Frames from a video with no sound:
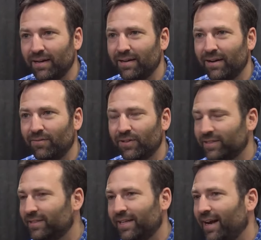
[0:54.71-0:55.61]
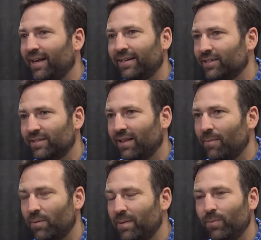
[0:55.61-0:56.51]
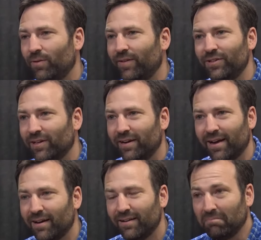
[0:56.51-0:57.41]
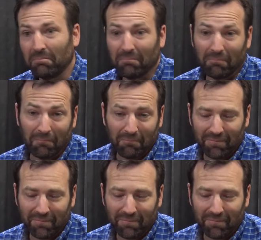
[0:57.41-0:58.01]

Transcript: Eh, you know, versus today. Like just a lot more people with facial hair now. Yeah,